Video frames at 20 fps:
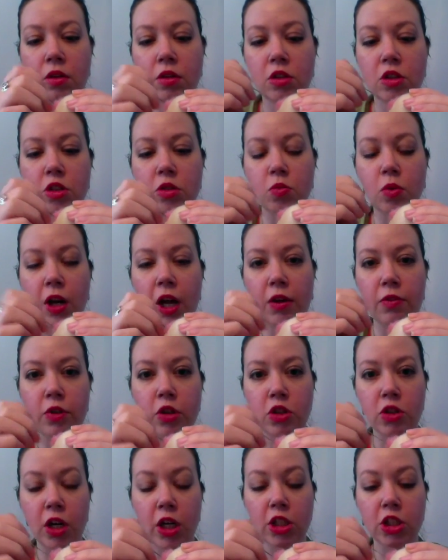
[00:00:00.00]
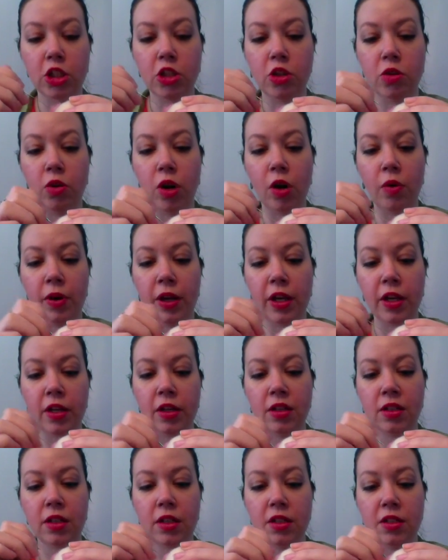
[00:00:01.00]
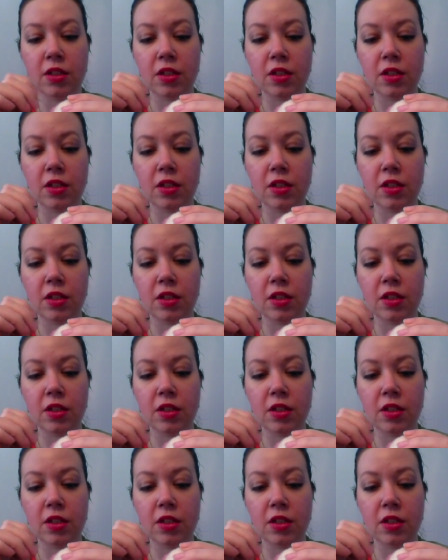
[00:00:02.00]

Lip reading: Just whatever direction you go in is